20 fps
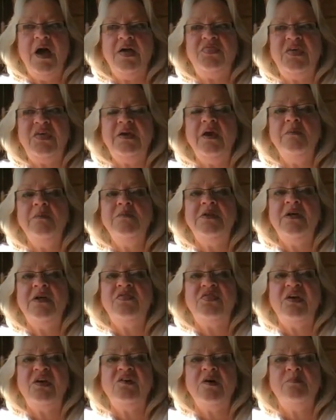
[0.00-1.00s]
I think I'm going to
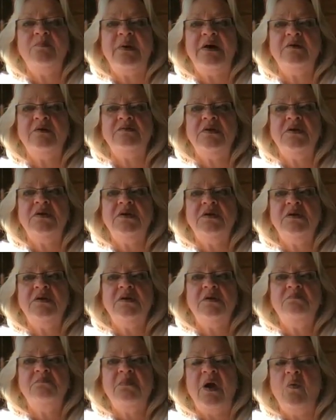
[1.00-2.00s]
think about
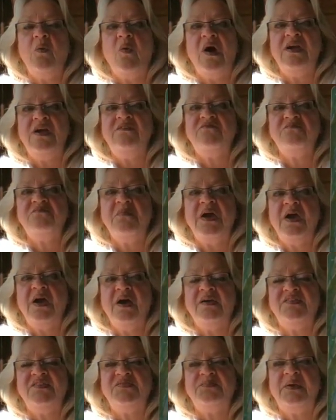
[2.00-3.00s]
my wife, my
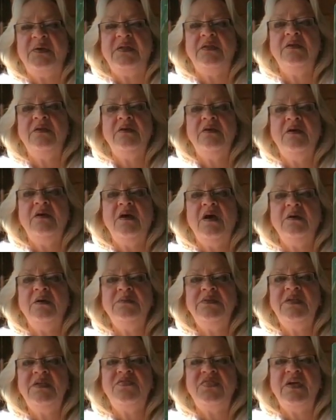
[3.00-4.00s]
husband. I'm
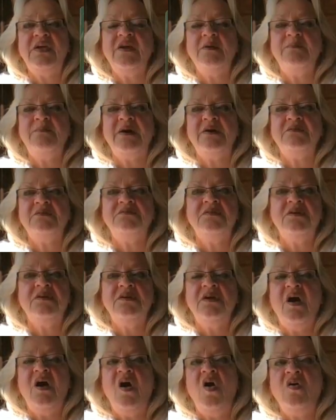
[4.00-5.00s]
going to think about
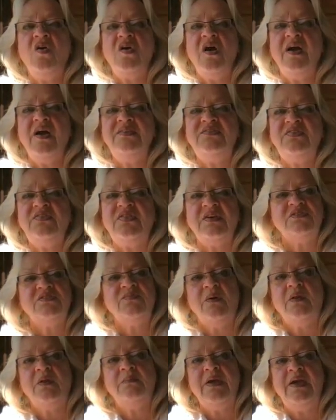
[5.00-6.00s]
all kinds of things
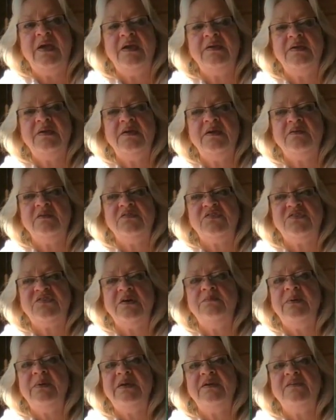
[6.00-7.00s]
while I'm hanging here.
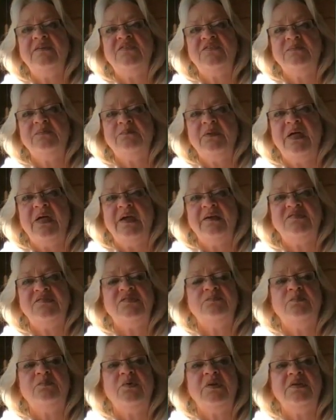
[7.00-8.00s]
Start making some
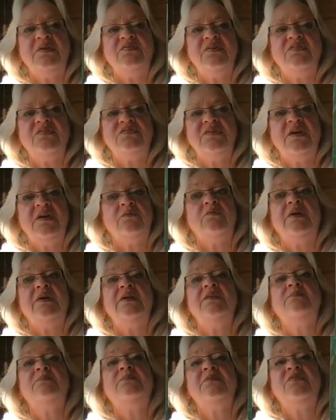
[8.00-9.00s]
plans and putting things, get
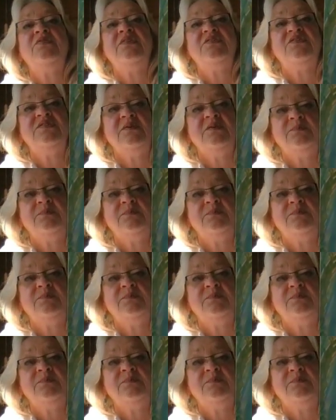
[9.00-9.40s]
ready to put things